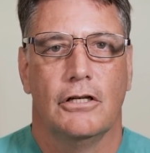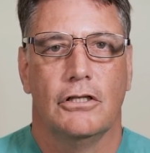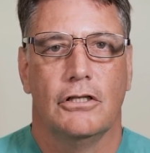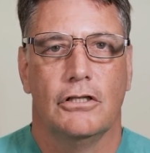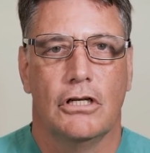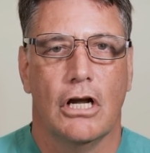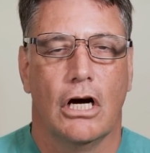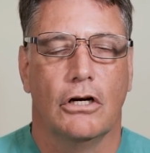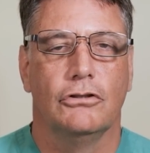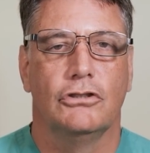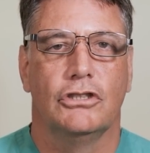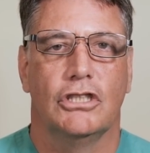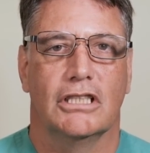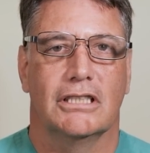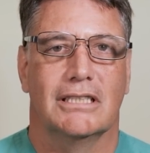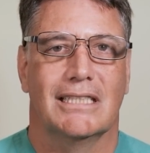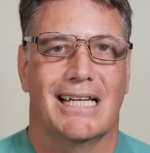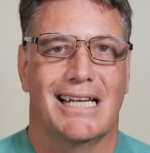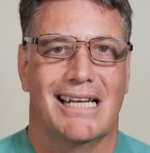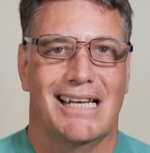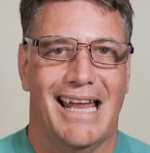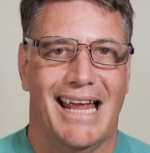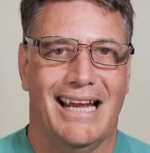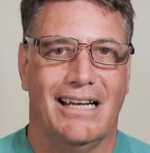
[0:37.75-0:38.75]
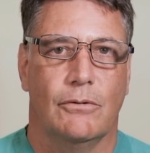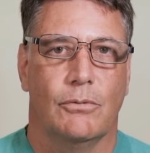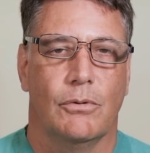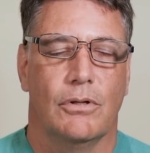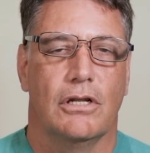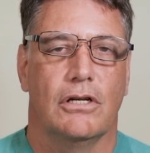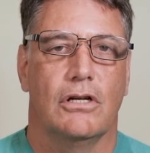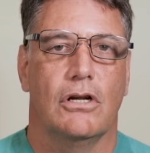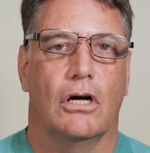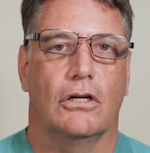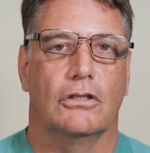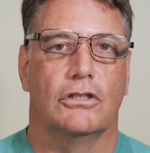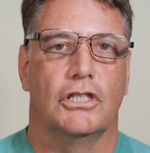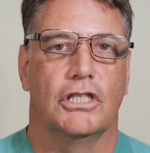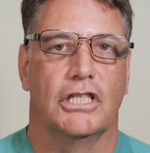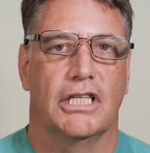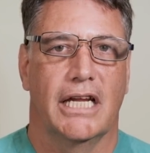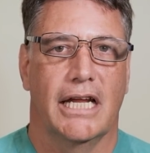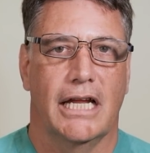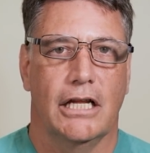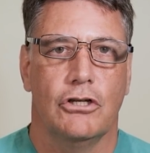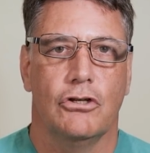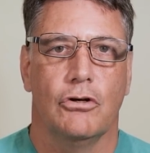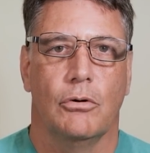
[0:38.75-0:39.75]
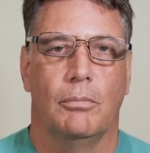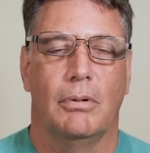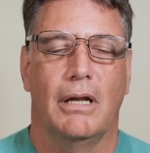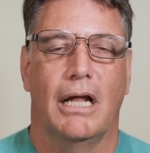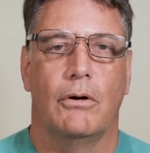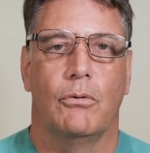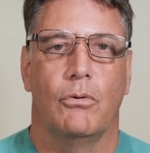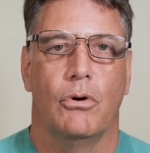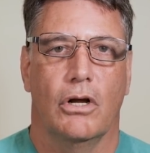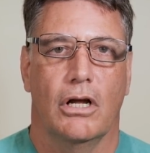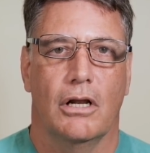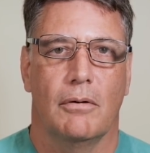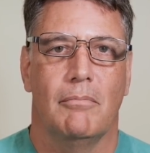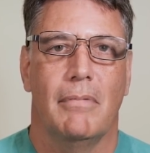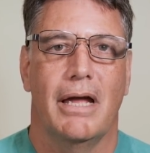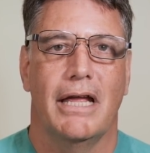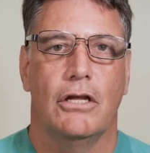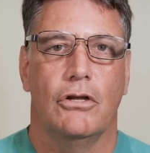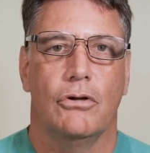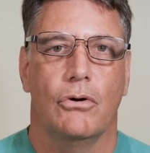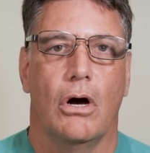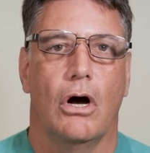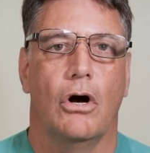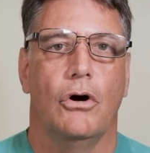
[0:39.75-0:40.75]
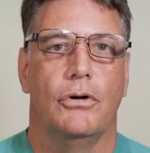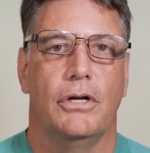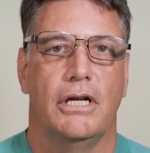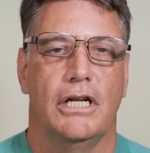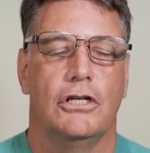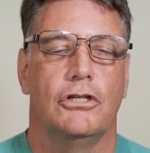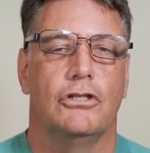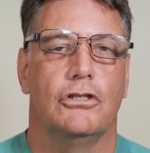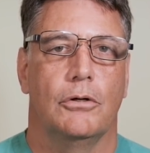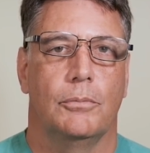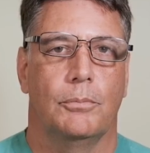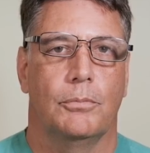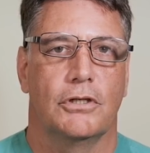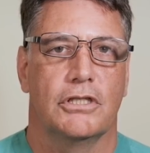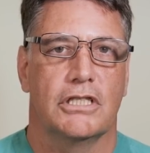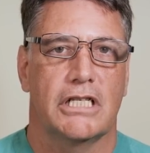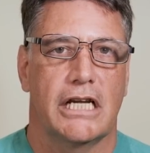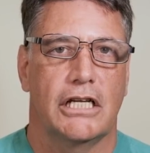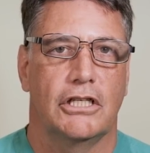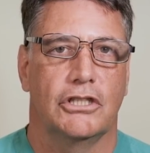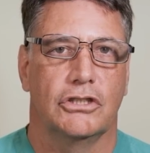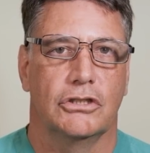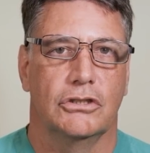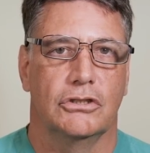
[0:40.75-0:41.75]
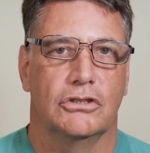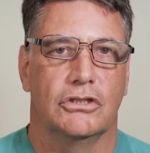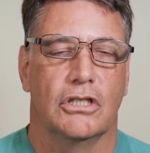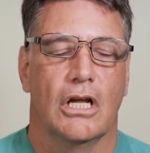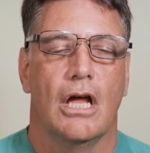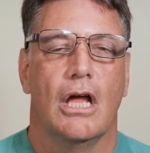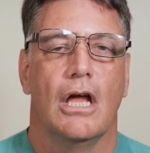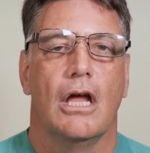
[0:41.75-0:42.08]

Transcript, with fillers: don't just connect with a doctor to get your blood work and make your own interpretations.